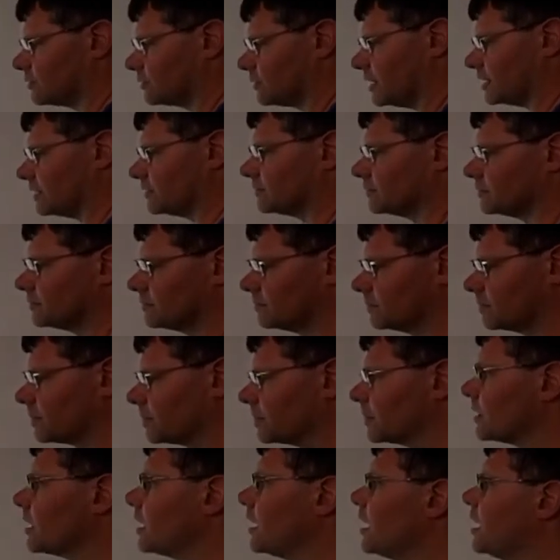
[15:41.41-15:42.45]
a good thing.
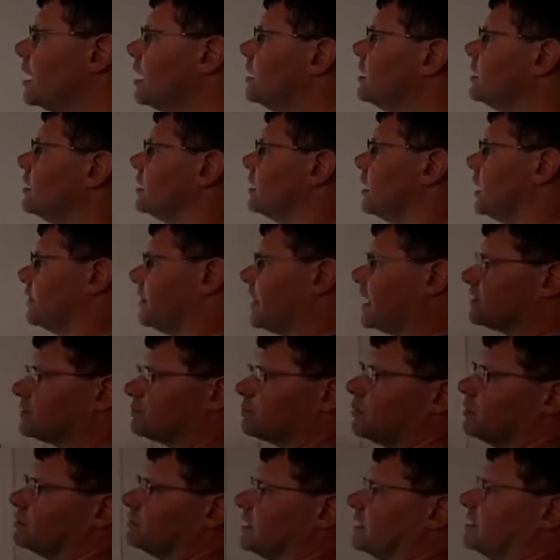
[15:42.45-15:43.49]
And
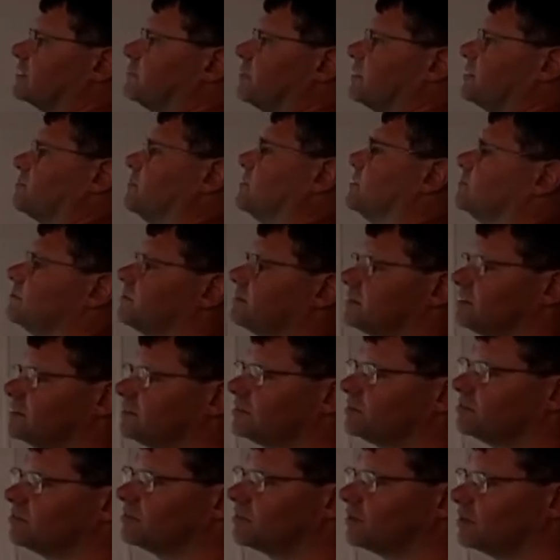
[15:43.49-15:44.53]
that's what database management
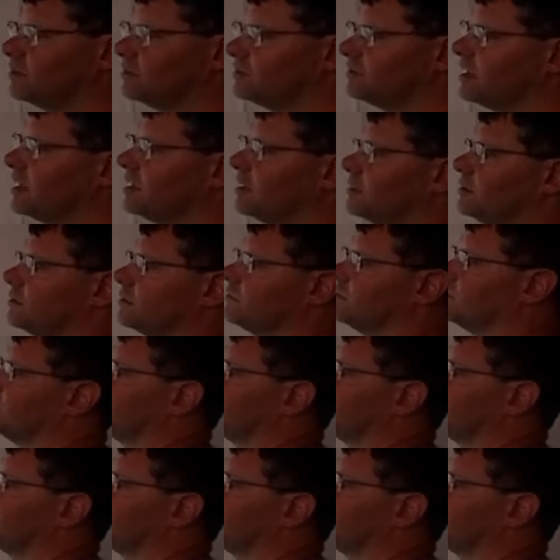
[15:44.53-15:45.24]
systems do. So